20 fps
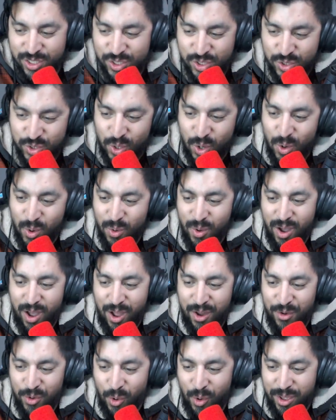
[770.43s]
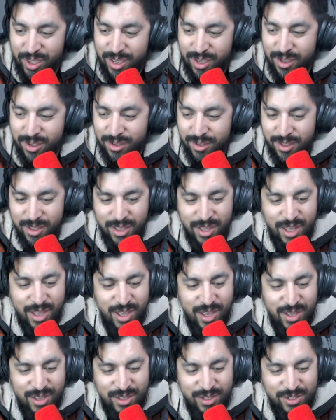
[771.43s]
So annoying
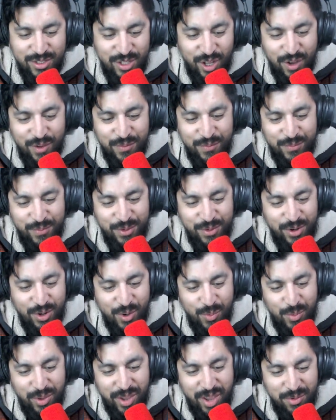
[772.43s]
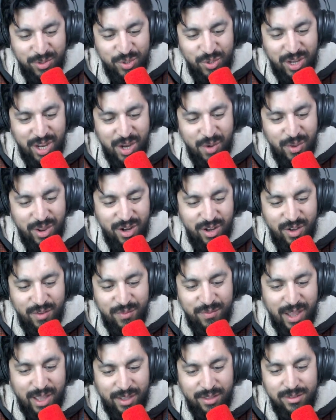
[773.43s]
stuff, you know, be able to get rid
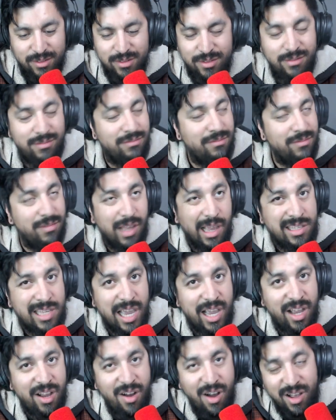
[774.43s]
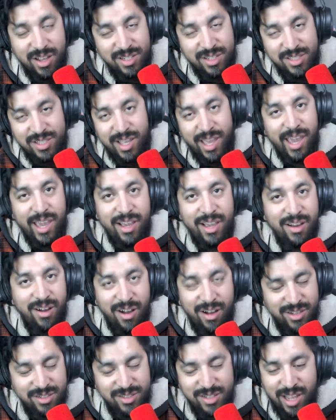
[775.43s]
of, like 10 costs, 8
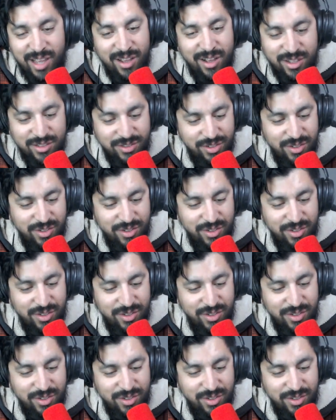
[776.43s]
costs, 9 costs.